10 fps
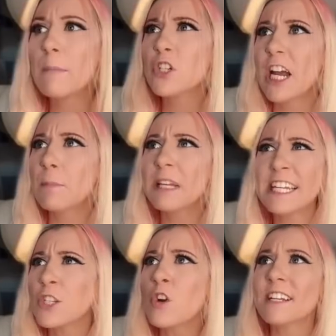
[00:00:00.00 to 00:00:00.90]
Amberjack,
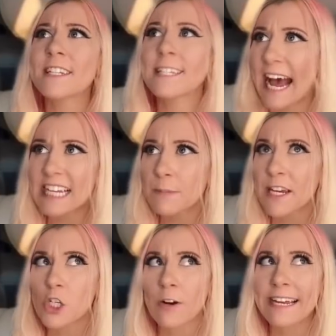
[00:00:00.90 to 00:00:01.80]
please do not sass
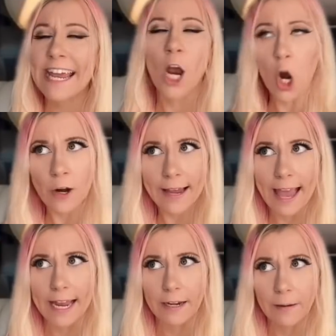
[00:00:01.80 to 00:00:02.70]
me during a
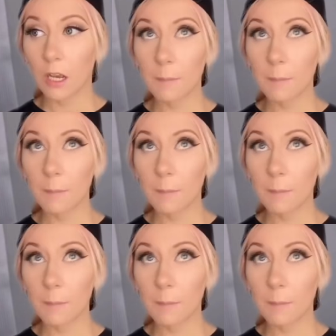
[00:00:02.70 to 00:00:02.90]
hurricane.